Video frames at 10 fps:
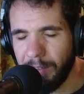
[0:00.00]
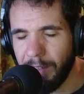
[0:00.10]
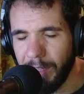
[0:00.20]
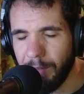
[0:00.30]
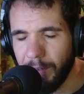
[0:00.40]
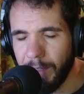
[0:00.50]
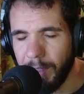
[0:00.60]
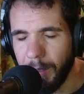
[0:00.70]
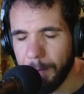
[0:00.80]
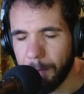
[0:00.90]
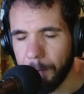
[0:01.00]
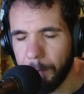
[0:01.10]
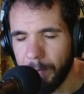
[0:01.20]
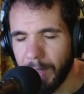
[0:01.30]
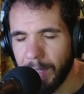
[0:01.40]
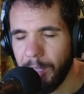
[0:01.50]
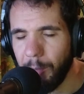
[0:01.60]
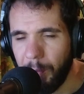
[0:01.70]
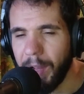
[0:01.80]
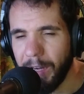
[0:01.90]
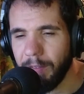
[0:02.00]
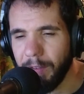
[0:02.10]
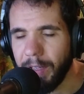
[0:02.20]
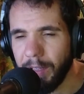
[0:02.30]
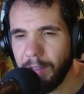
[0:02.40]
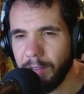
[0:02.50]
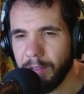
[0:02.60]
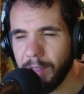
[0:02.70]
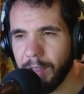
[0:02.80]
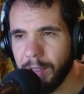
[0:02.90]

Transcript: TV. You're better than this.